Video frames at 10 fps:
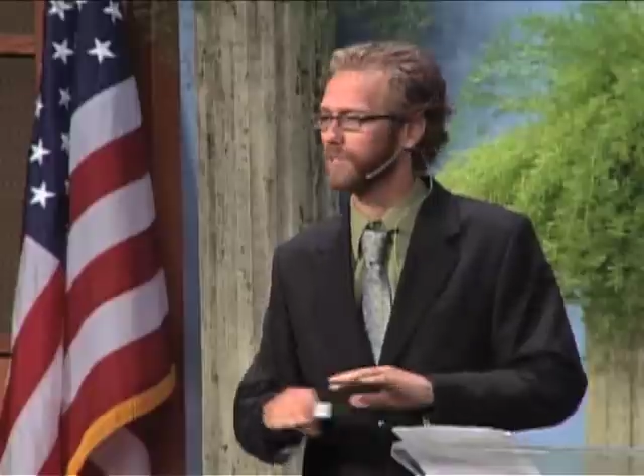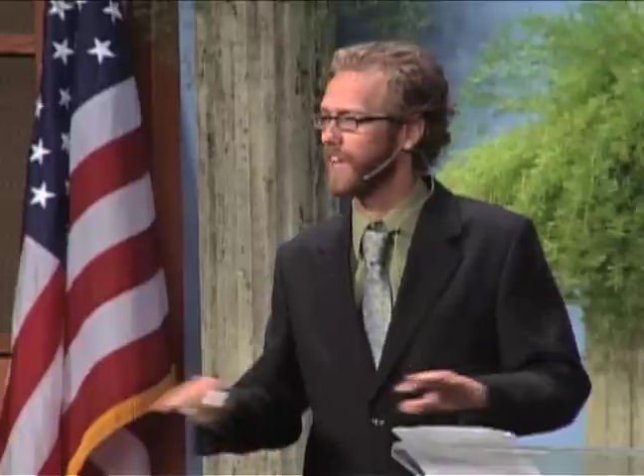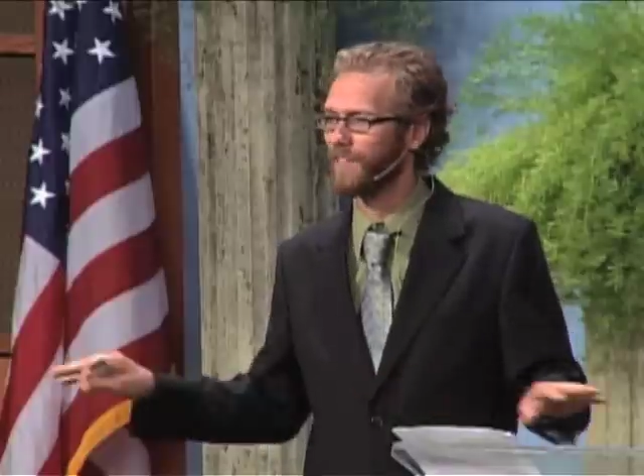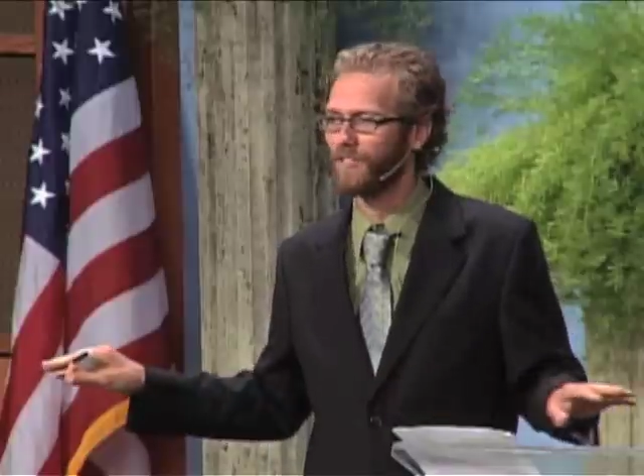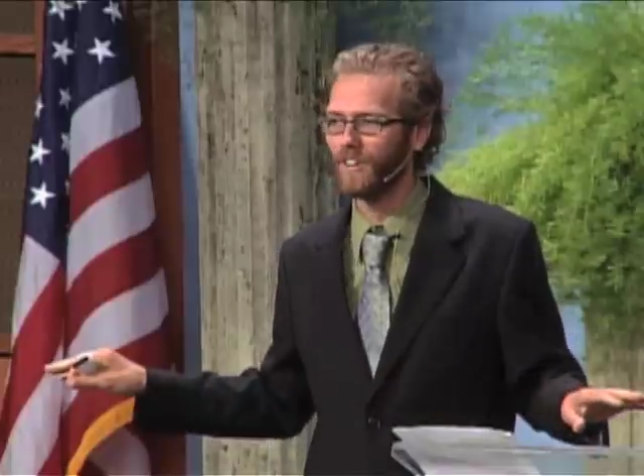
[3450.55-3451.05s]
it was
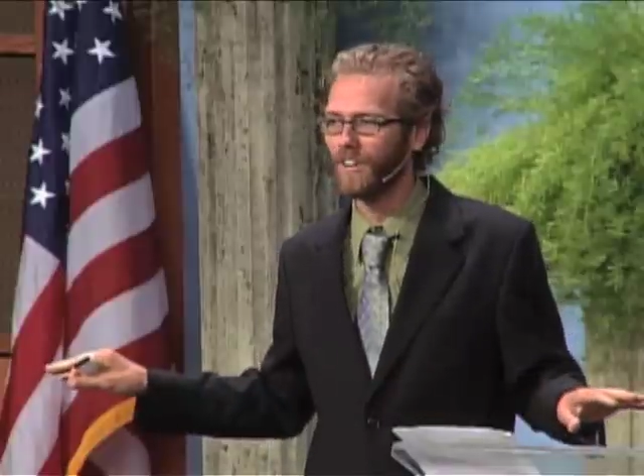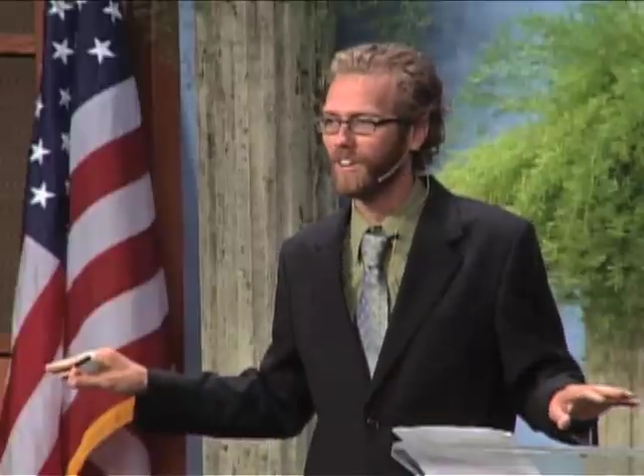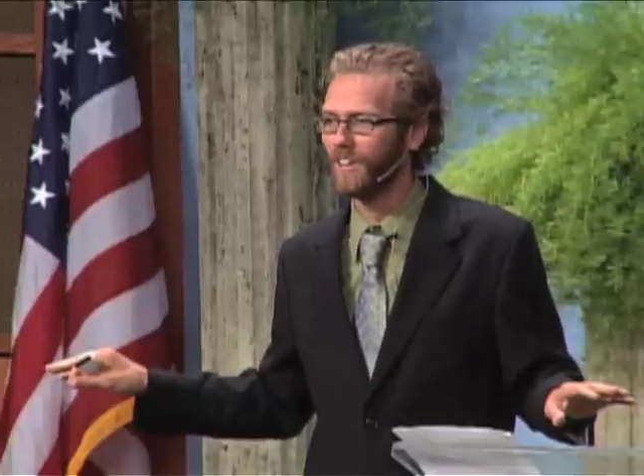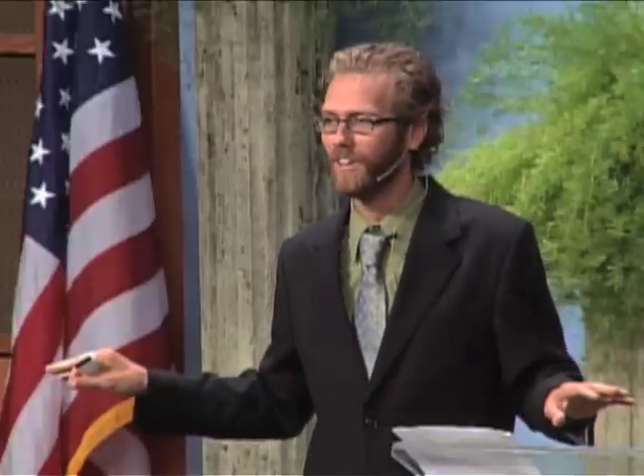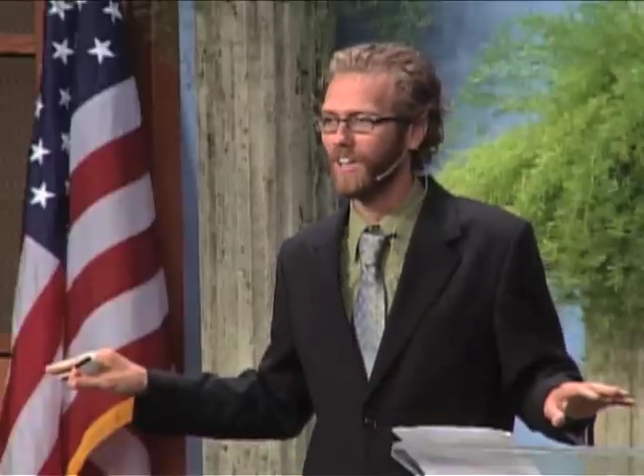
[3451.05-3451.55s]
ever
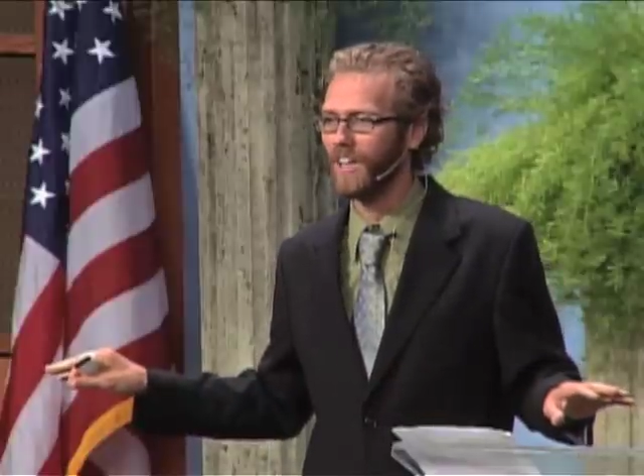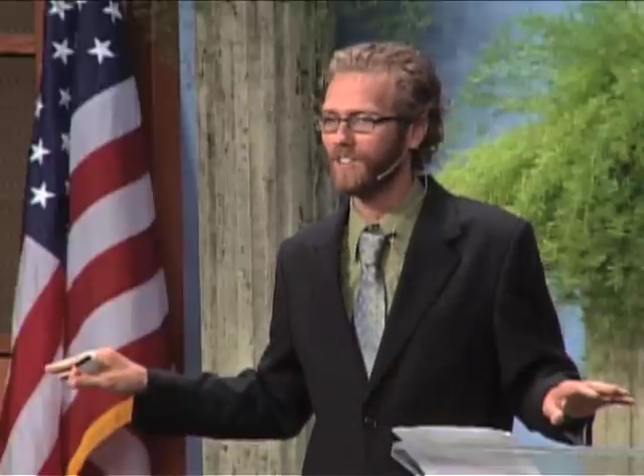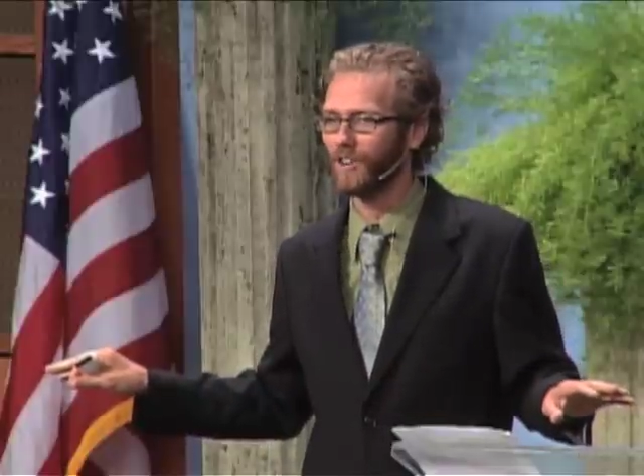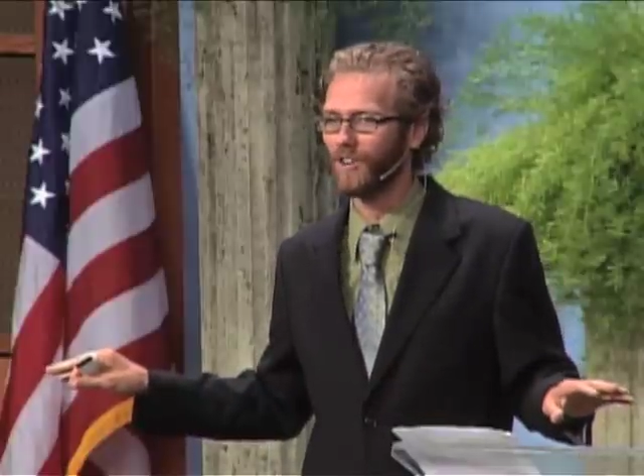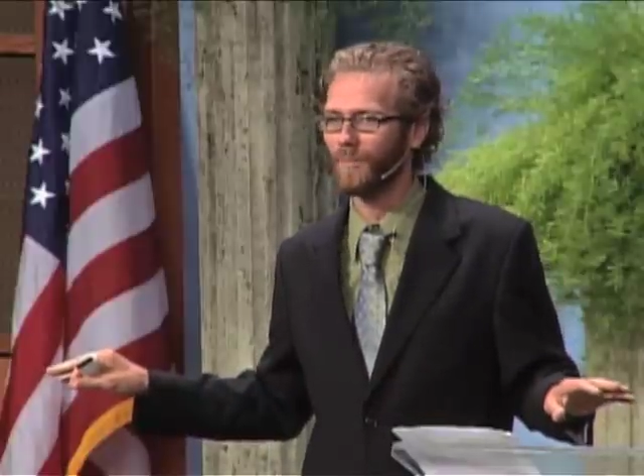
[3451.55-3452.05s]
a
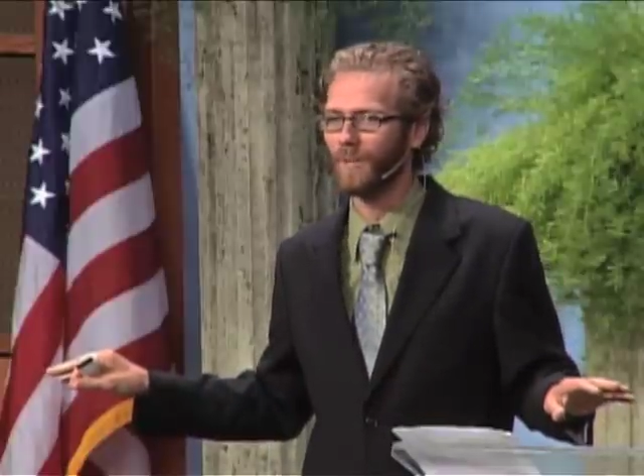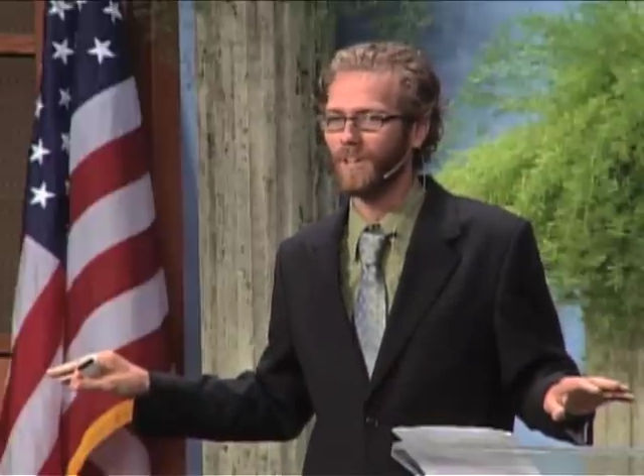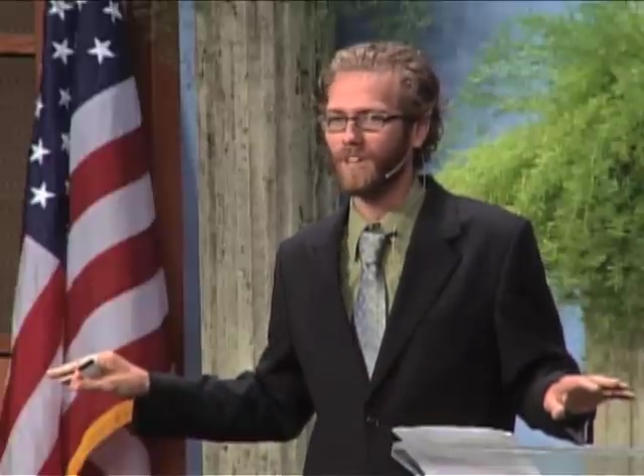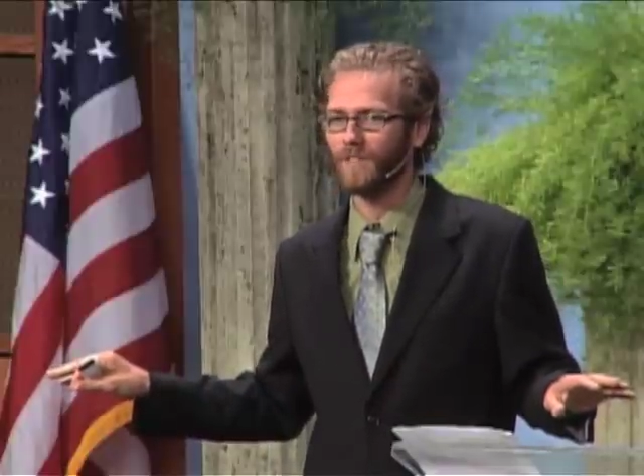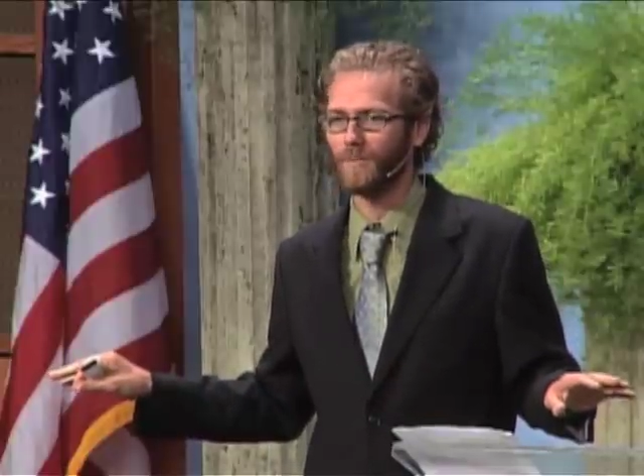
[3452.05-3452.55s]
term
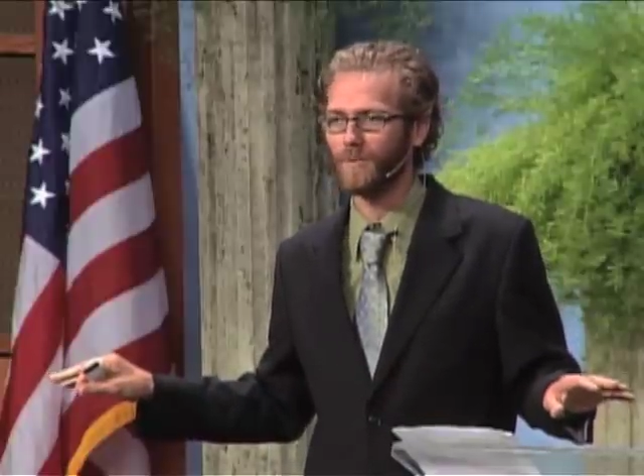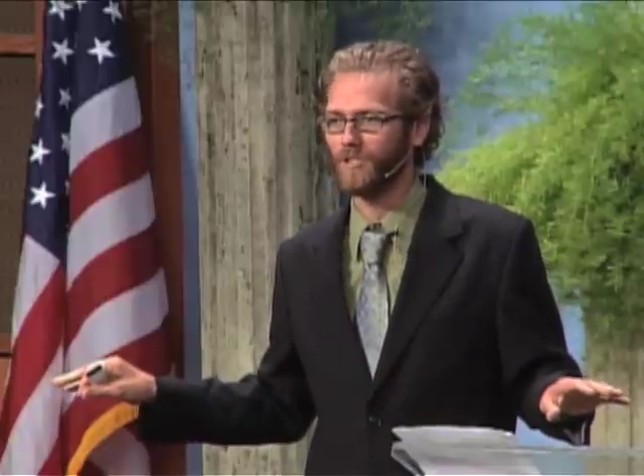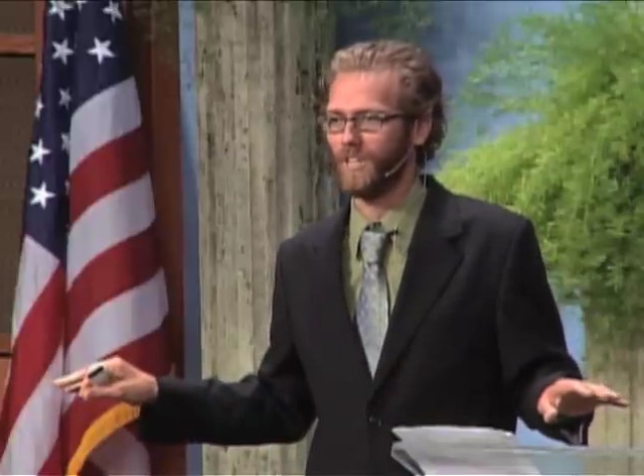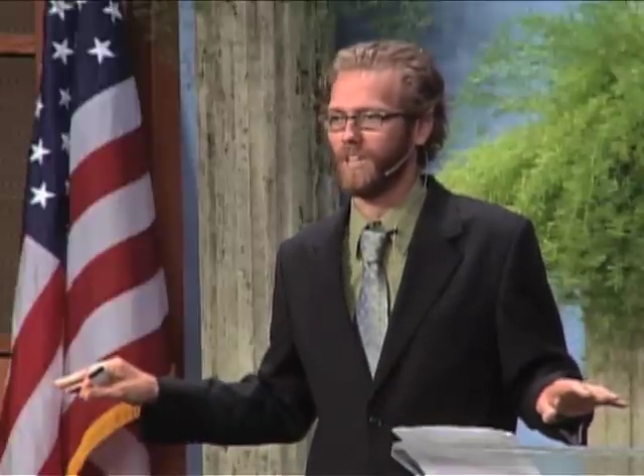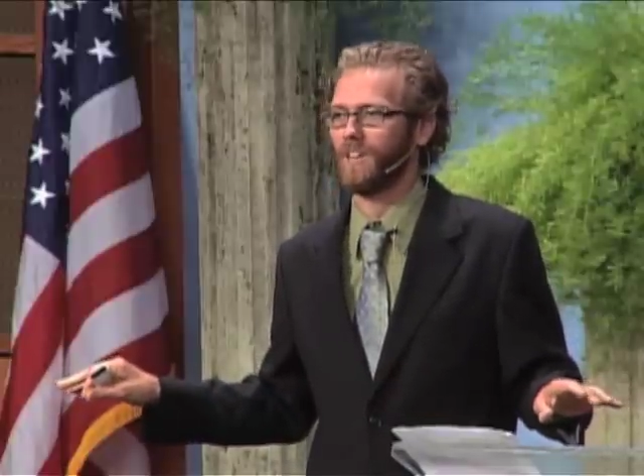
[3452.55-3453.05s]
for
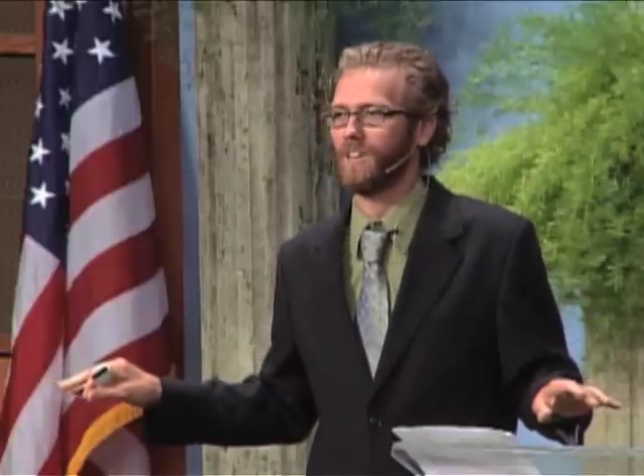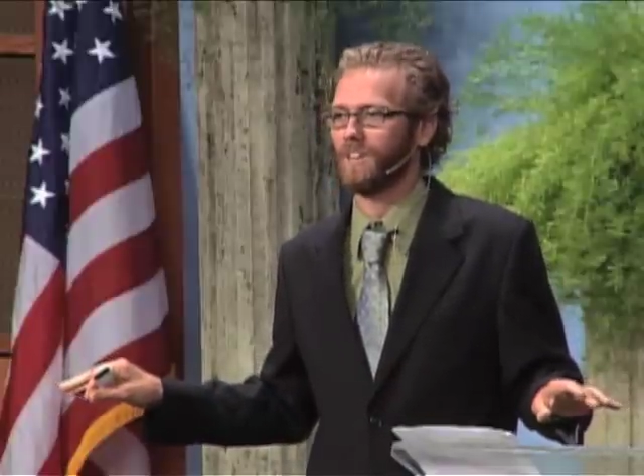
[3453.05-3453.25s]
music.